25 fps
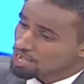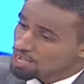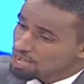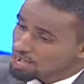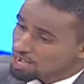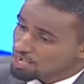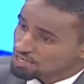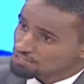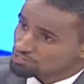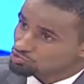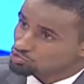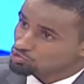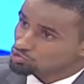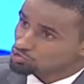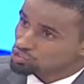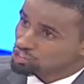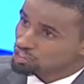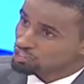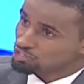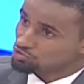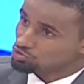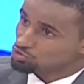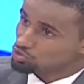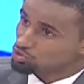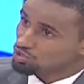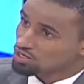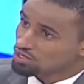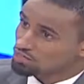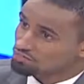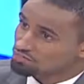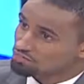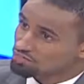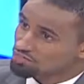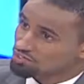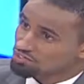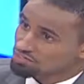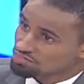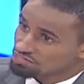are in charge, who
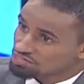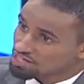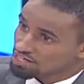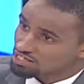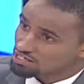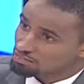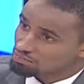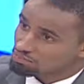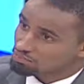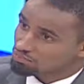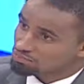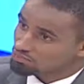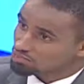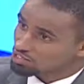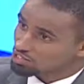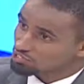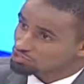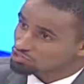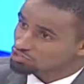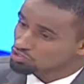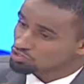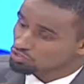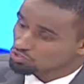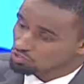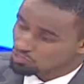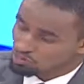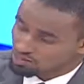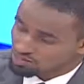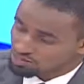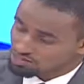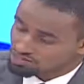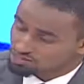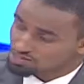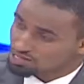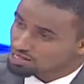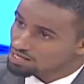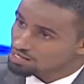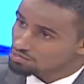have that touch with
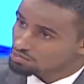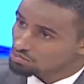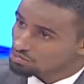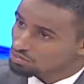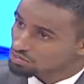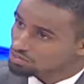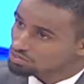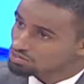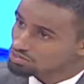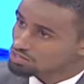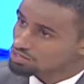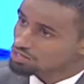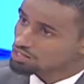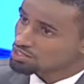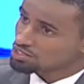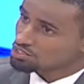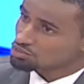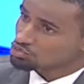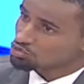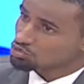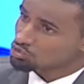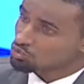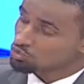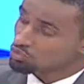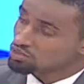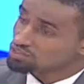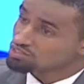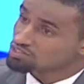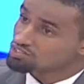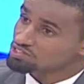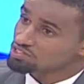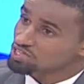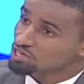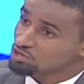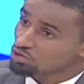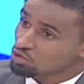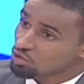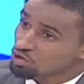these animals. So what is
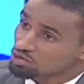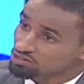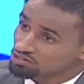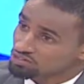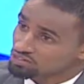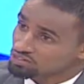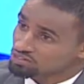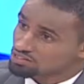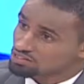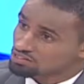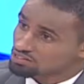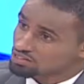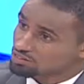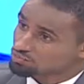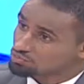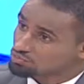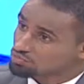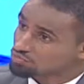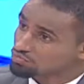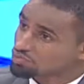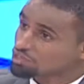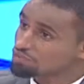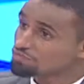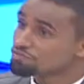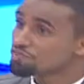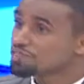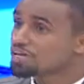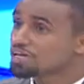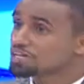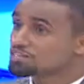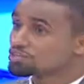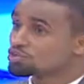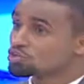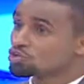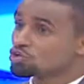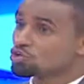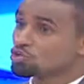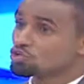their role then in terms of, if they're
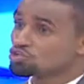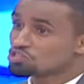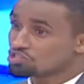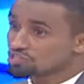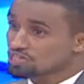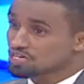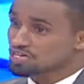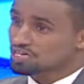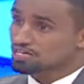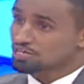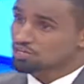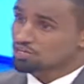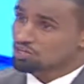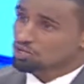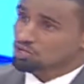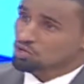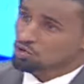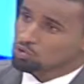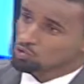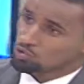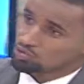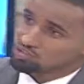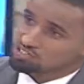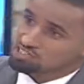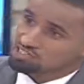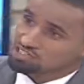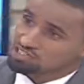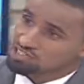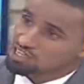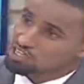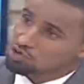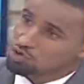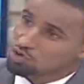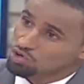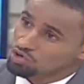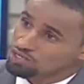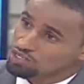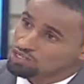in the no say, what is
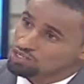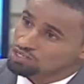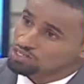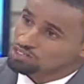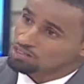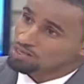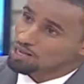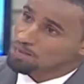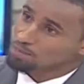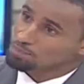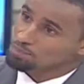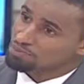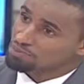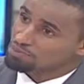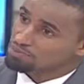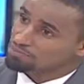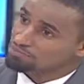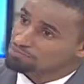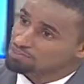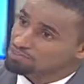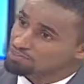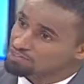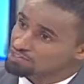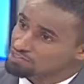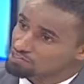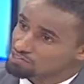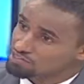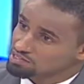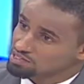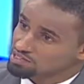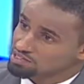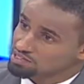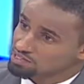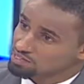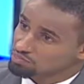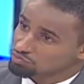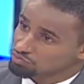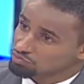their role in uplifting the
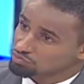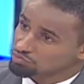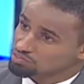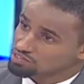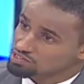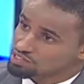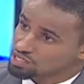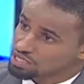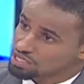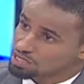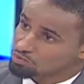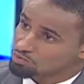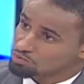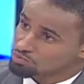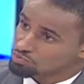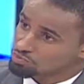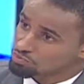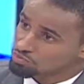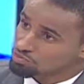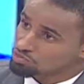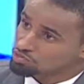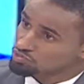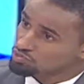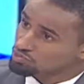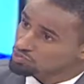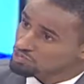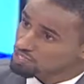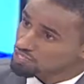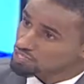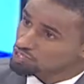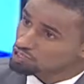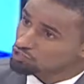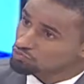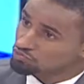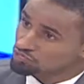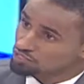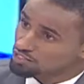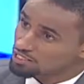standards of these animals? Because at the
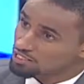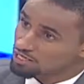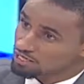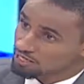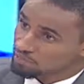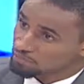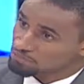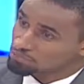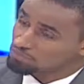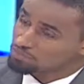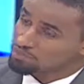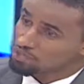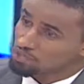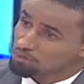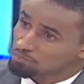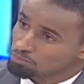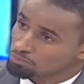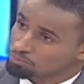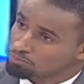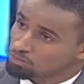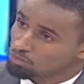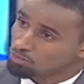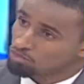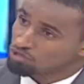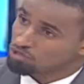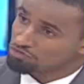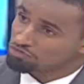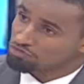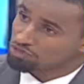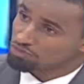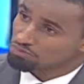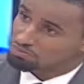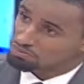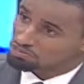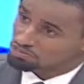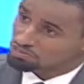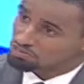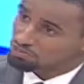end of the day, poor
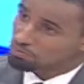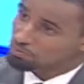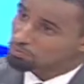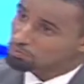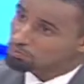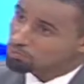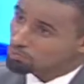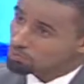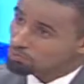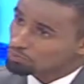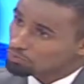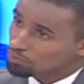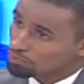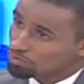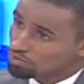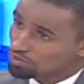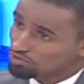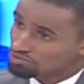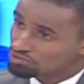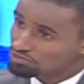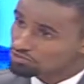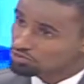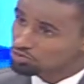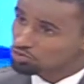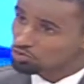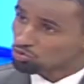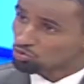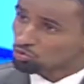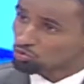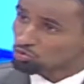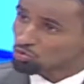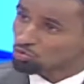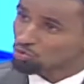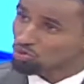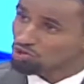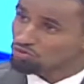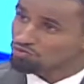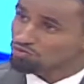welfare means poor products.
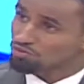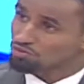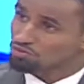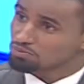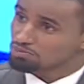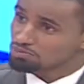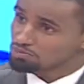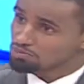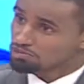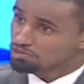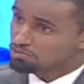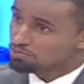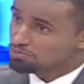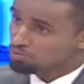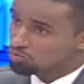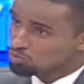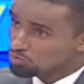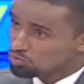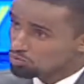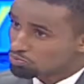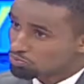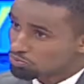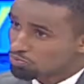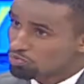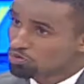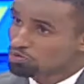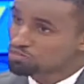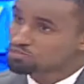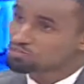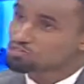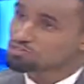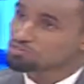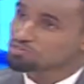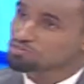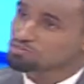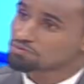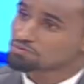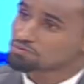Good welfare means good
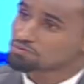products.